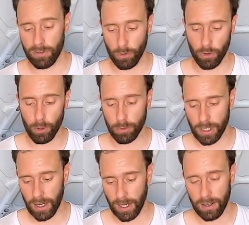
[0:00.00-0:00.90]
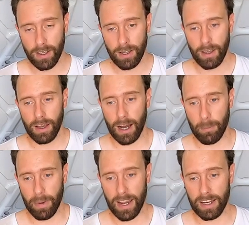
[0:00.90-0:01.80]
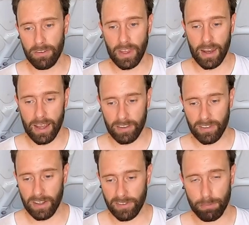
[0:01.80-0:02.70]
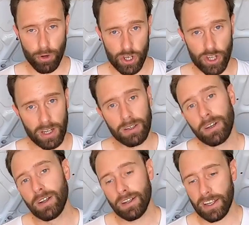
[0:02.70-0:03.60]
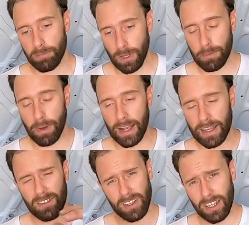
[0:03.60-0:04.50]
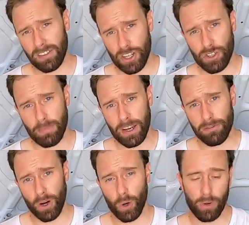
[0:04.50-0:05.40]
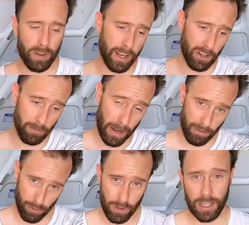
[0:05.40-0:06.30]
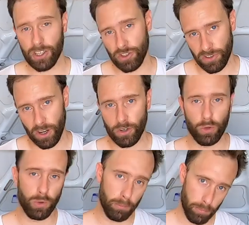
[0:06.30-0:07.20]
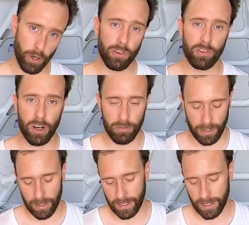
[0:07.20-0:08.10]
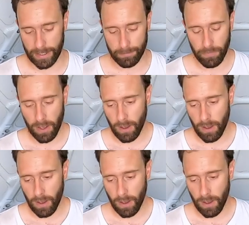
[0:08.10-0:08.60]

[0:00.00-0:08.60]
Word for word: So on a normal car, um, any of that excess pressure gets bled back into the induction manifold and then goes back through the engine cycle, burns off, yada yada.